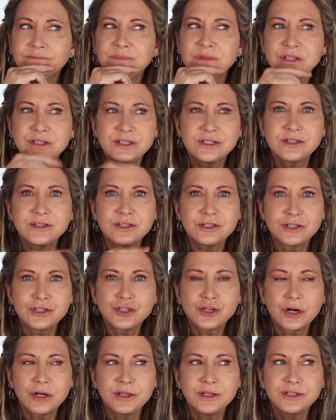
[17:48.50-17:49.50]
This is the
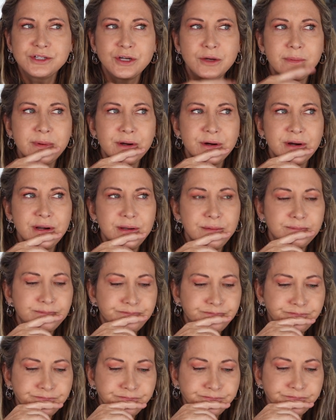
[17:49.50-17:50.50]
Charlotte Tilbury.
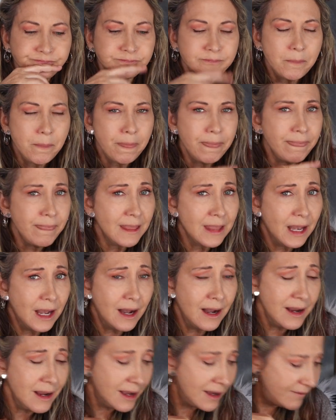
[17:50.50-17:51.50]

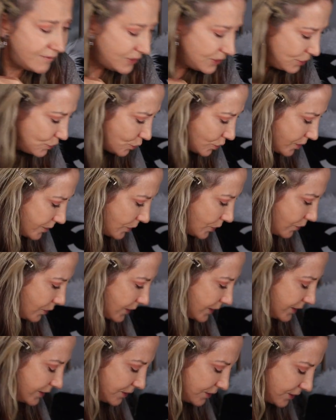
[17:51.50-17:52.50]
I have the normal
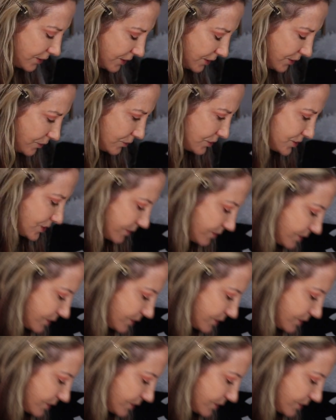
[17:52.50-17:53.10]
one, which